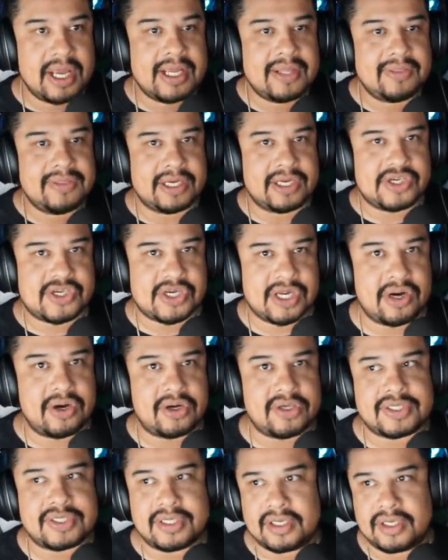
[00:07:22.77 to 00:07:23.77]
that
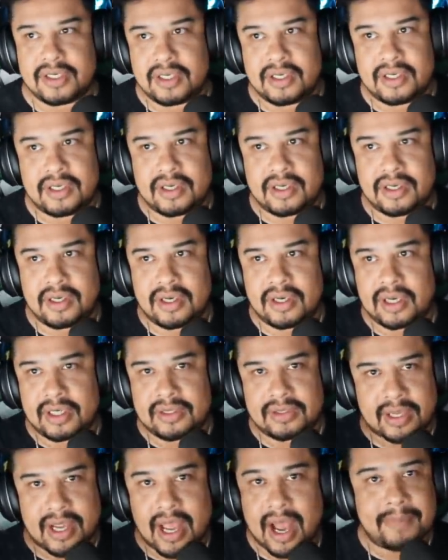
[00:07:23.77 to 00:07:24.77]
shares in
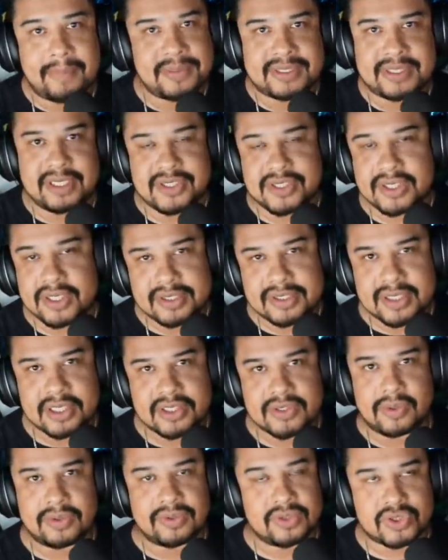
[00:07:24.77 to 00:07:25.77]
the competition,
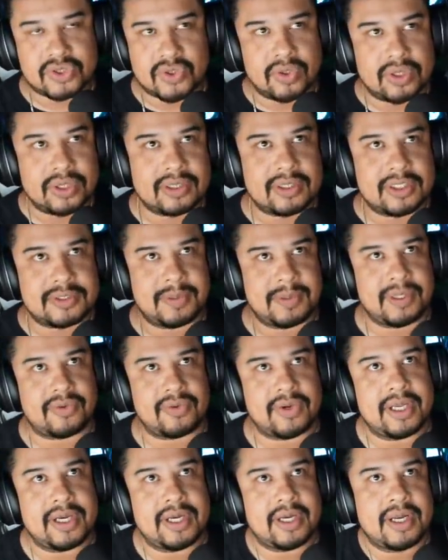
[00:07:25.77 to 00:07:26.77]
essentially in the storyline that's being
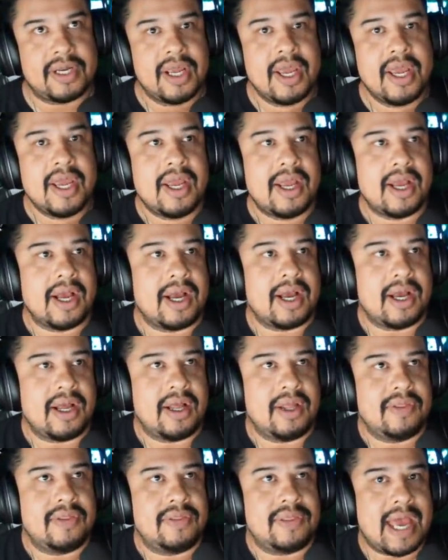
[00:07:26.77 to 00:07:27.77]
created,
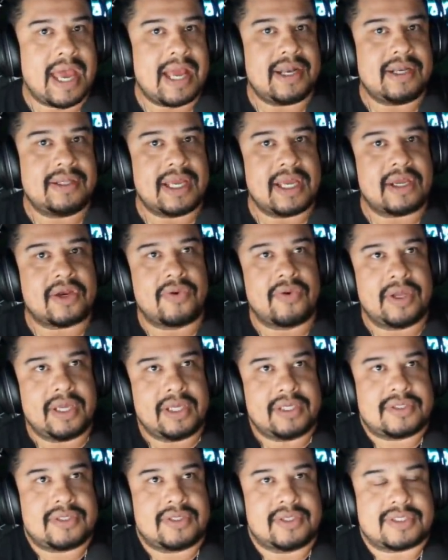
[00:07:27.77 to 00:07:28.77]
that
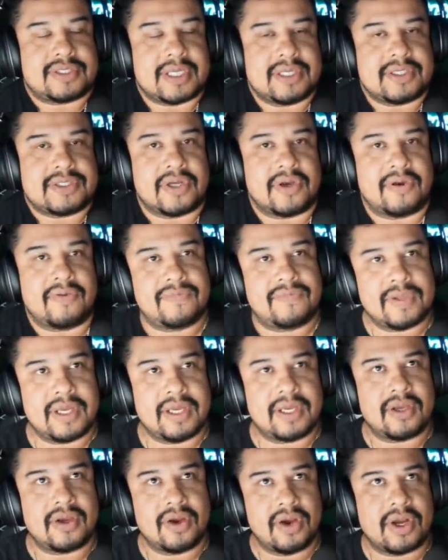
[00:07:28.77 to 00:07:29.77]
creates the sense of
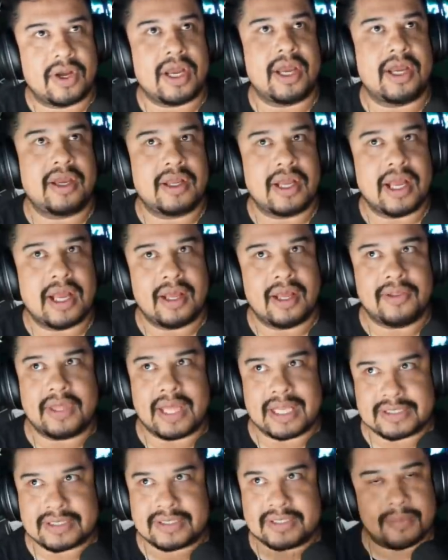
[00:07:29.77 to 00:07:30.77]
like, okay,
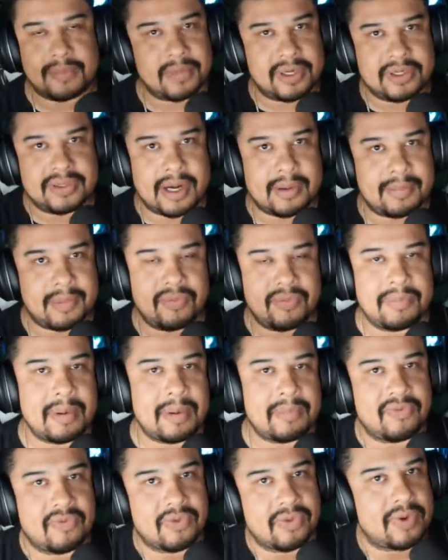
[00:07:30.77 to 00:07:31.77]
that's somebody that I'm going to
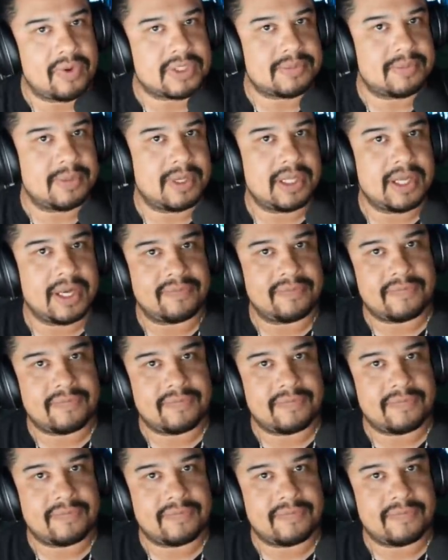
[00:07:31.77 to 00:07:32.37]
remember for the rest of my life.